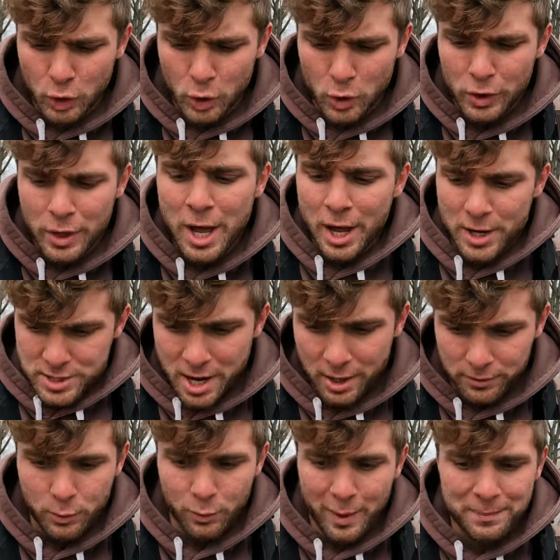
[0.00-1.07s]
saw
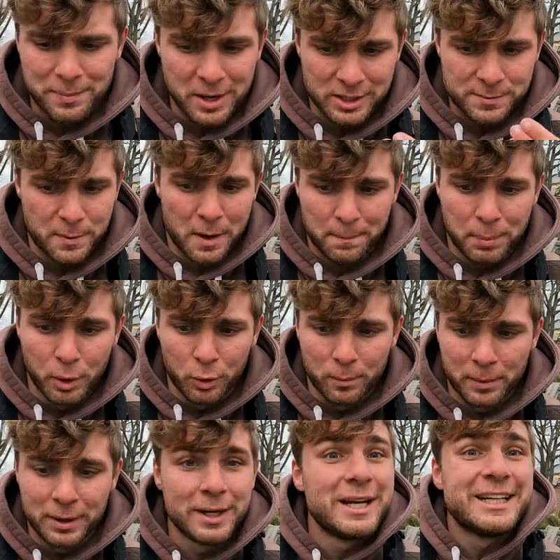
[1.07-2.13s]
another Wimpod spawn.
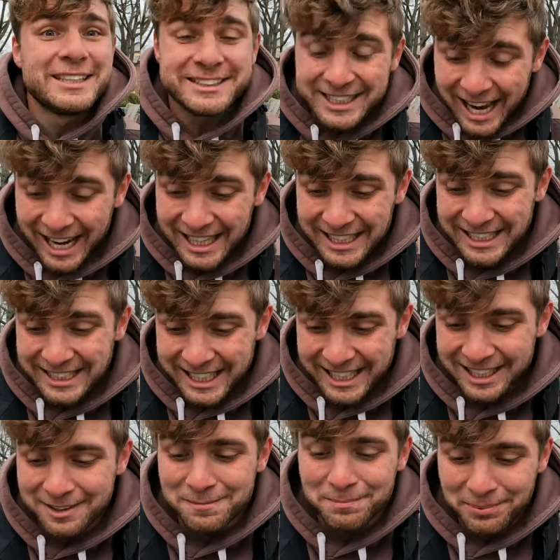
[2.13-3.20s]
Boom. Tiny
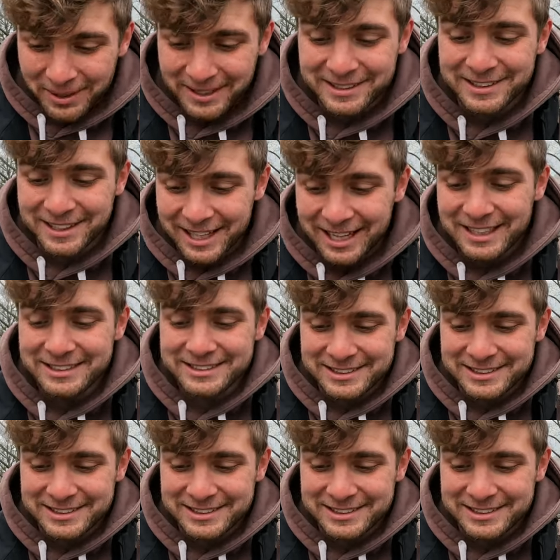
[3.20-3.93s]
again, but not